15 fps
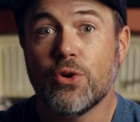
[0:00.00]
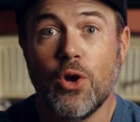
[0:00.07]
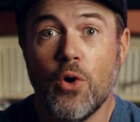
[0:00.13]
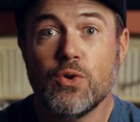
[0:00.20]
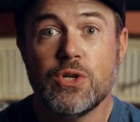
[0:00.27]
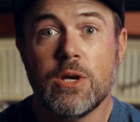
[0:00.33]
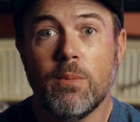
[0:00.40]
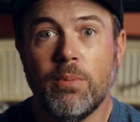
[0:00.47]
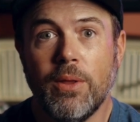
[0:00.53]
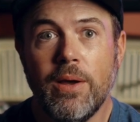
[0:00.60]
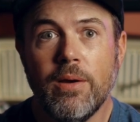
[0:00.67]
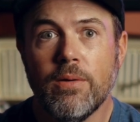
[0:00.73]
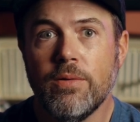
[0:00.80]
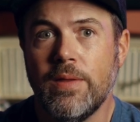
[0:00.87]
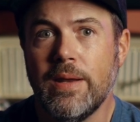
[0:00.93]
coaching a
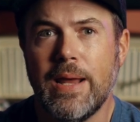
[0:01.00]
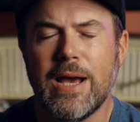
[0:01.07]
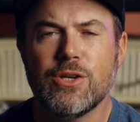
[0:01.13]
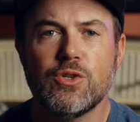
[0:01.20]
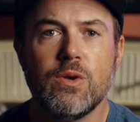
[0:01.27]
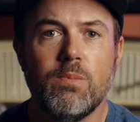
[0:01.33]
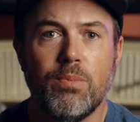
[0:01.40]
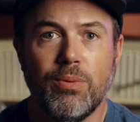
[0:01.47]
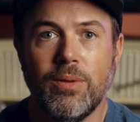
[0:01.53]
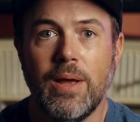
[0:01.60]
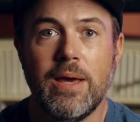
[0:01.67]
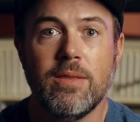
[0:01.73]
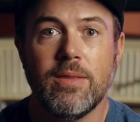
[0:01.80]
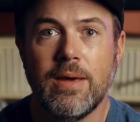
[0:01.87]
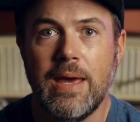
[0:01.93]
player than actually
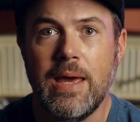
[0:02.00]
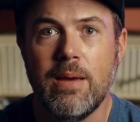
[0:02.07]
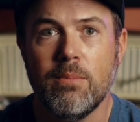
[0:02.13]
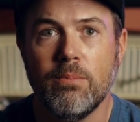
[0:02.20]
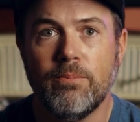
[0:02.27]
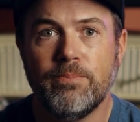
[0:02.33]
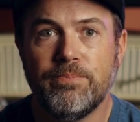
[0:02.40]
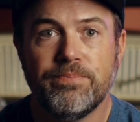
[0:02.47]
playing the game.